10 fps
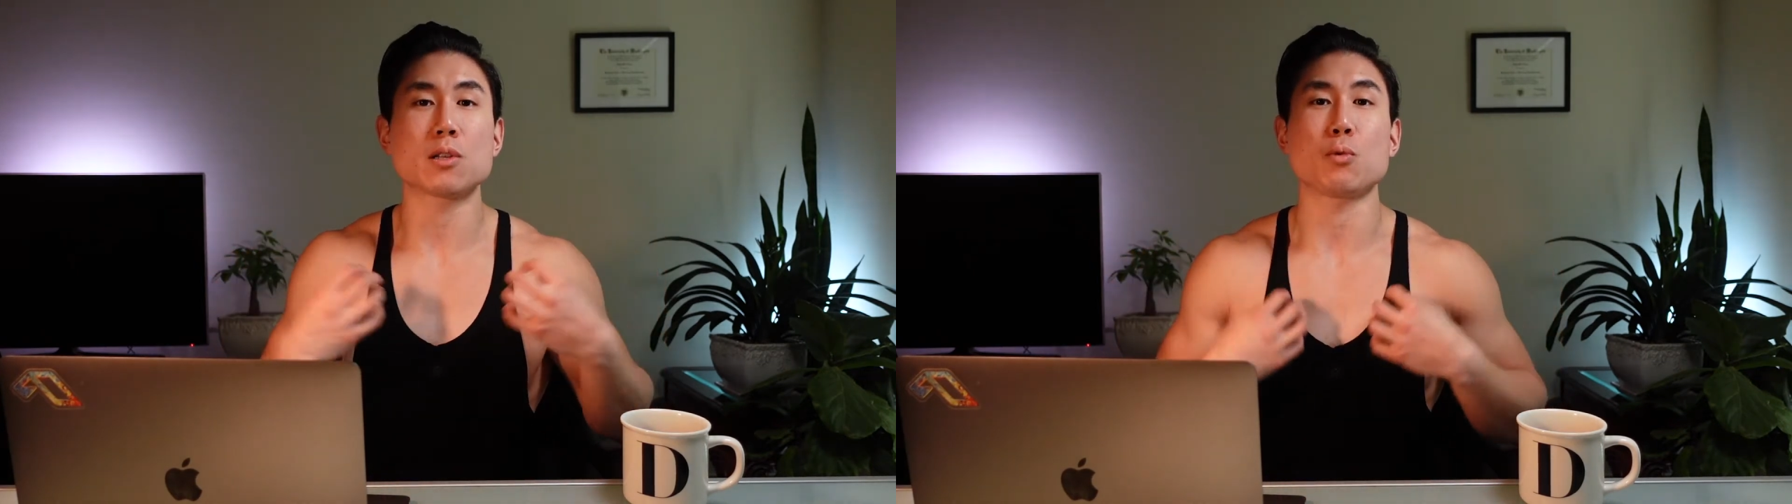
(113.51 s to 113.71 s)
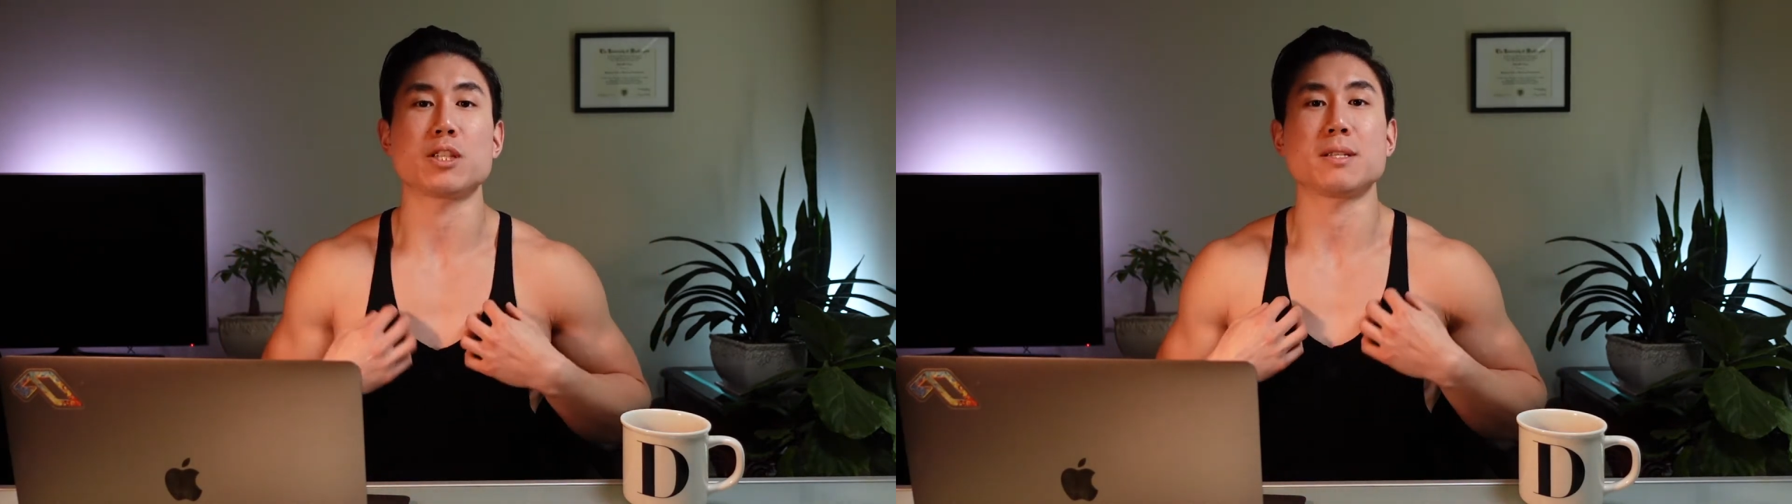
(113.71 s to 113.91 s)

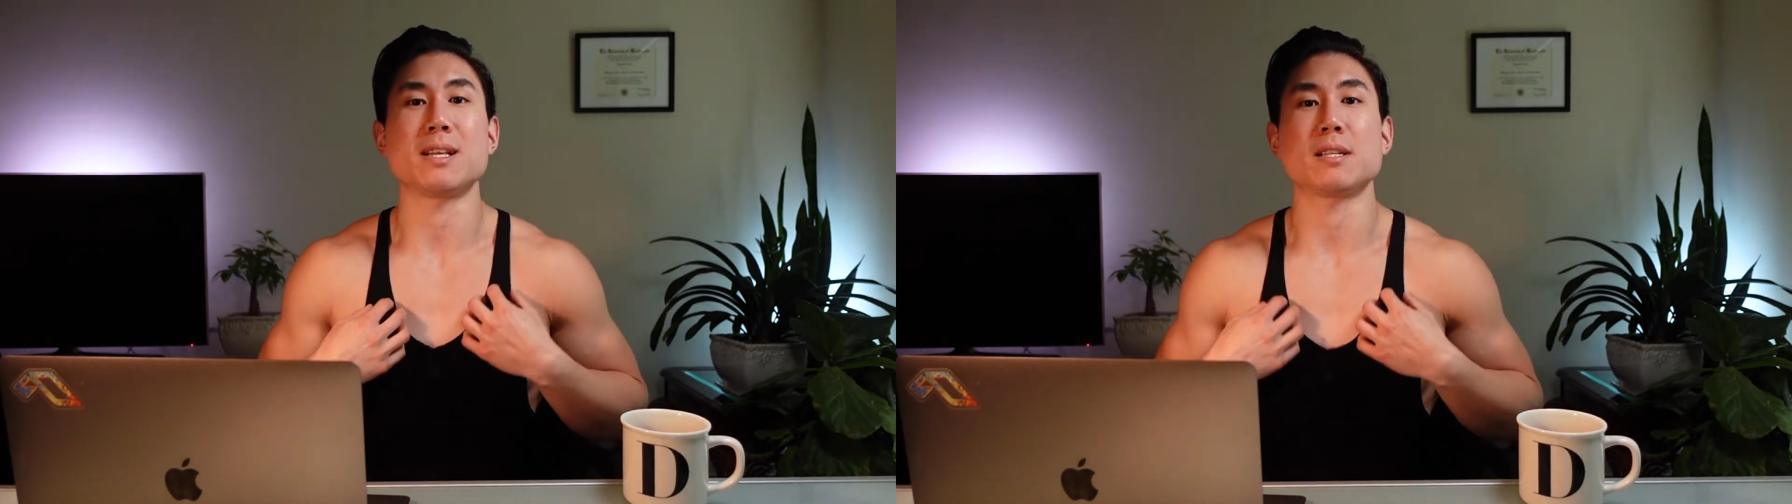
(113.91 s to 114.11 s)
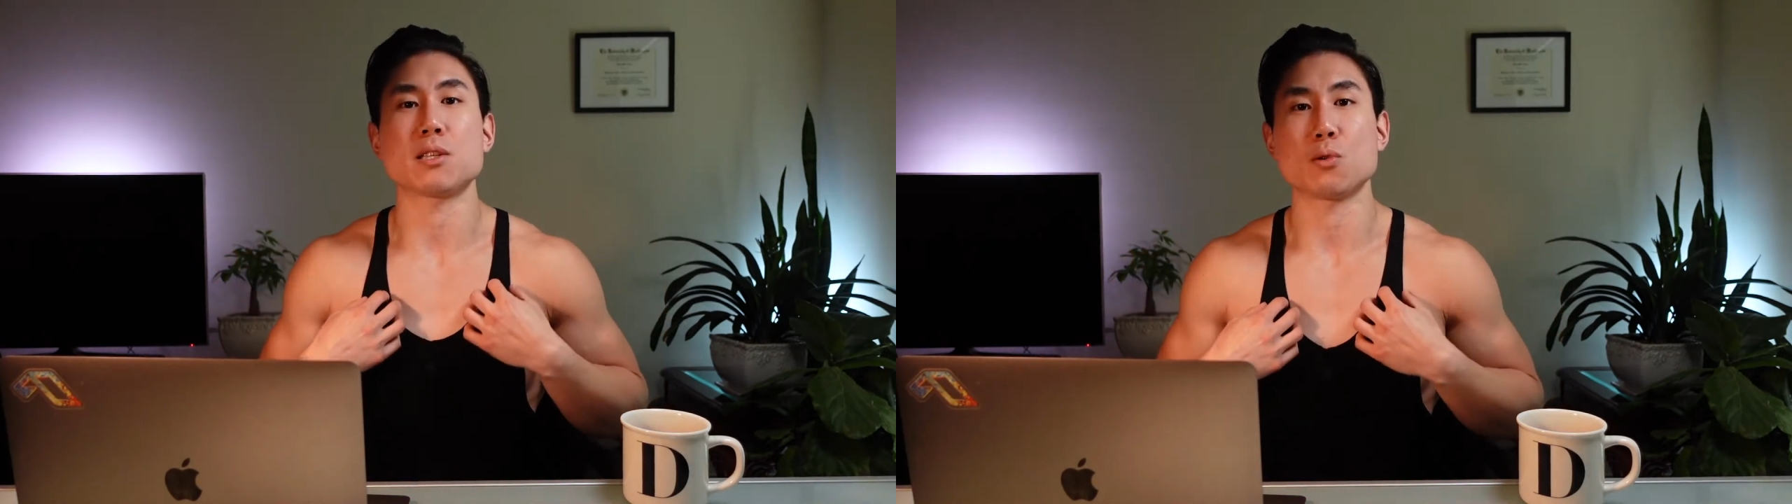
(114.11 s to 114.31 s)
which is
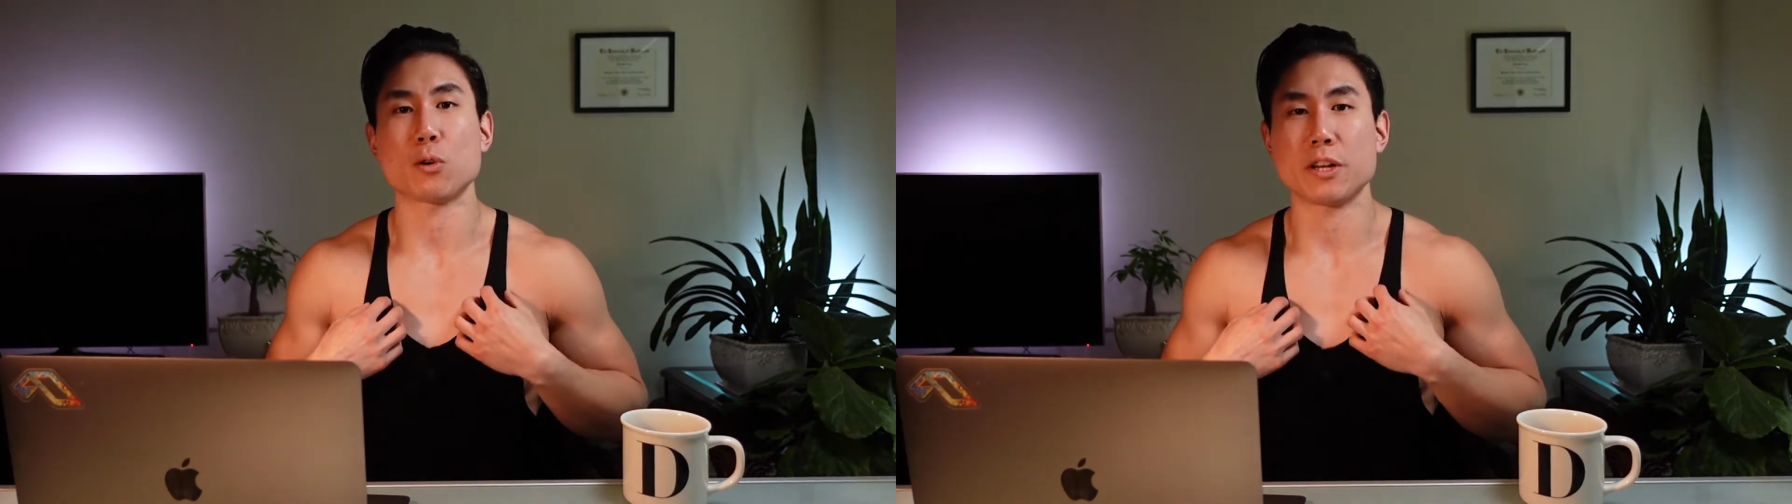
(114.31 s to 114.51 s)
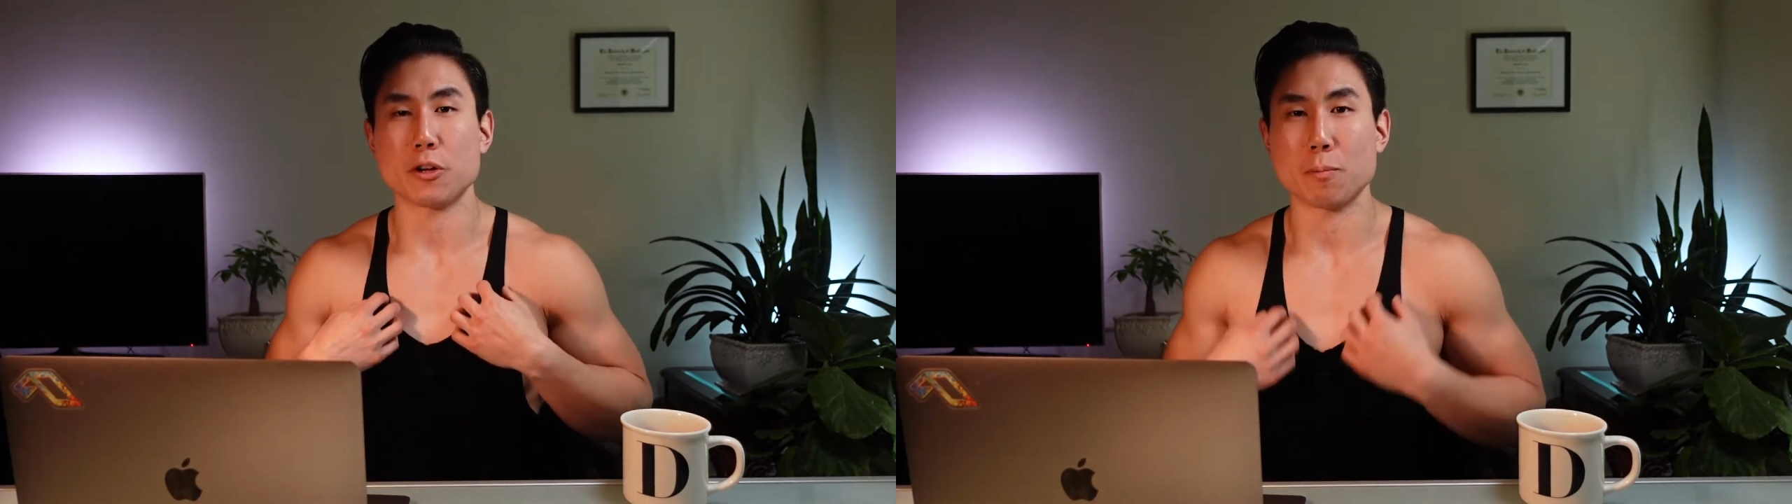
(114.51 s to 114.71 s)
then
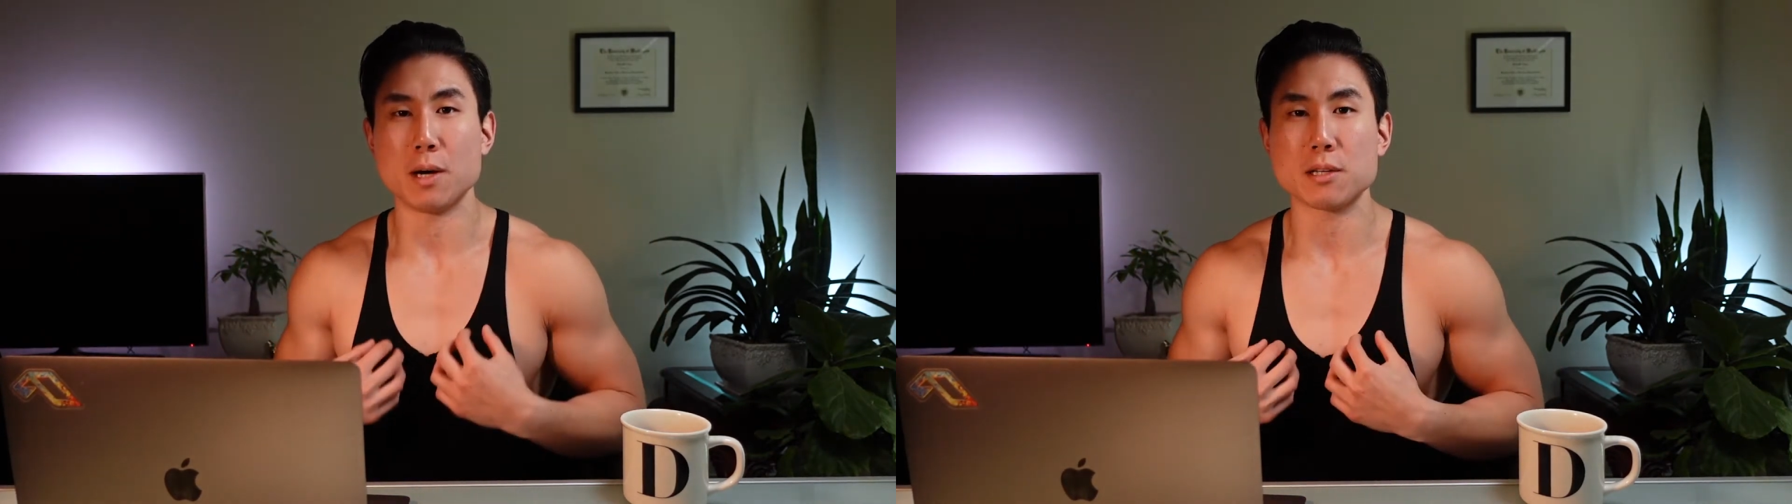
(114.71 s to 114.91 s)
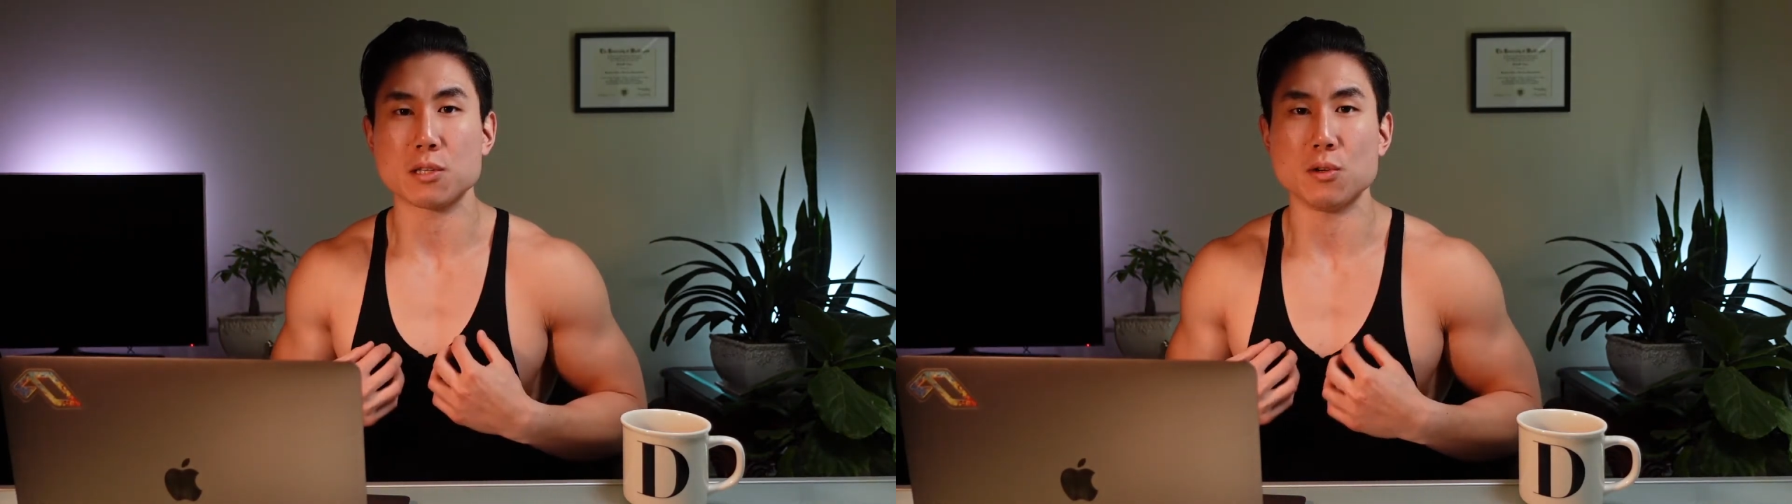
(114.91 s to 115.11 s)
stored in your
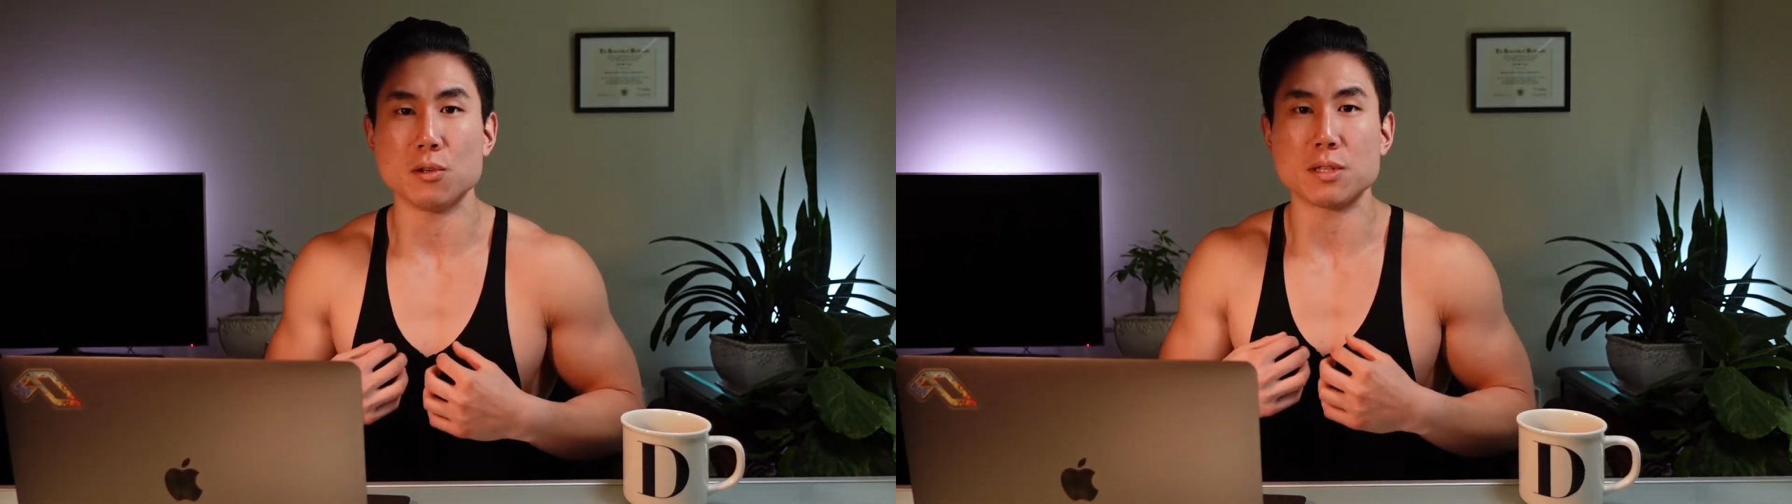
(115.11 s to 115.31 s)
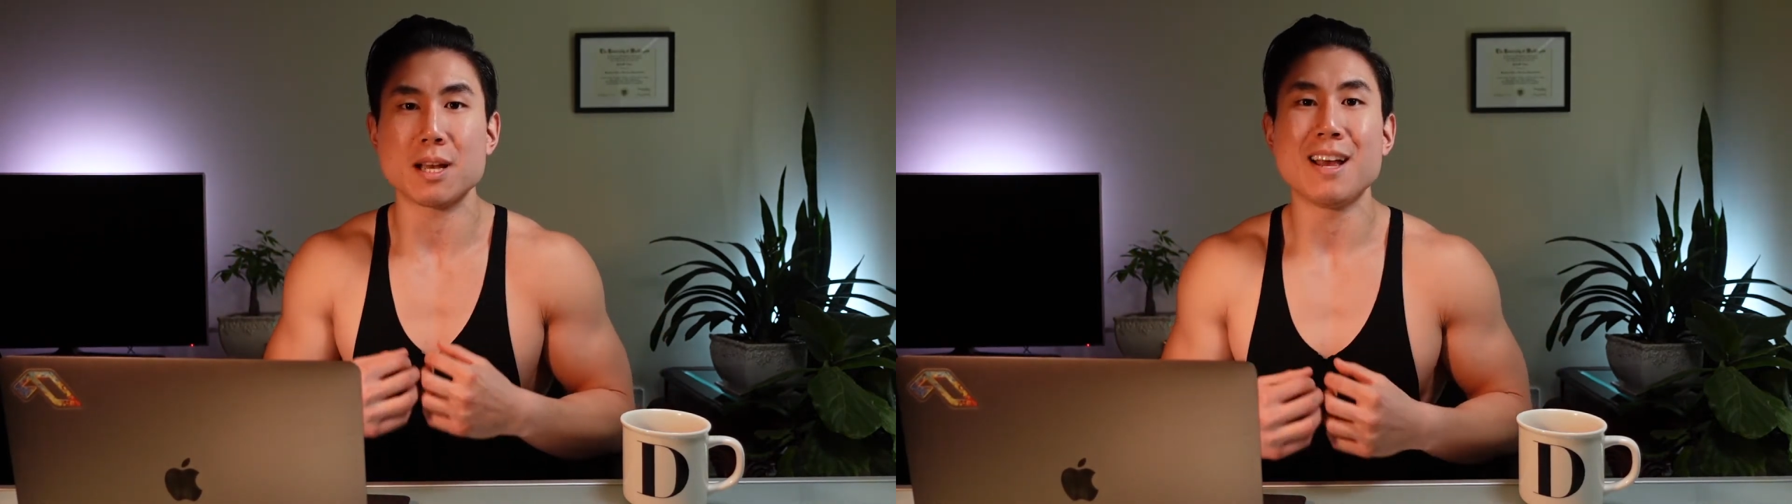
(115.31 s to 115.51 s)

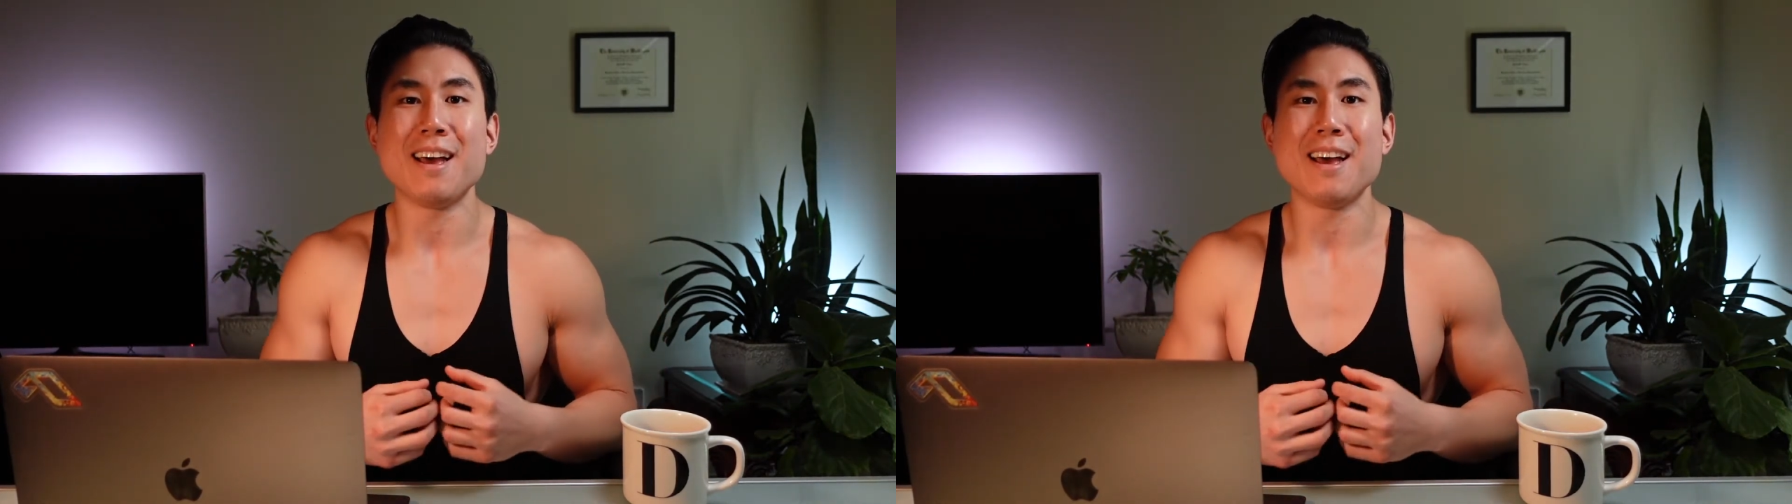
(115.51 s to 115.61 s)
muscles,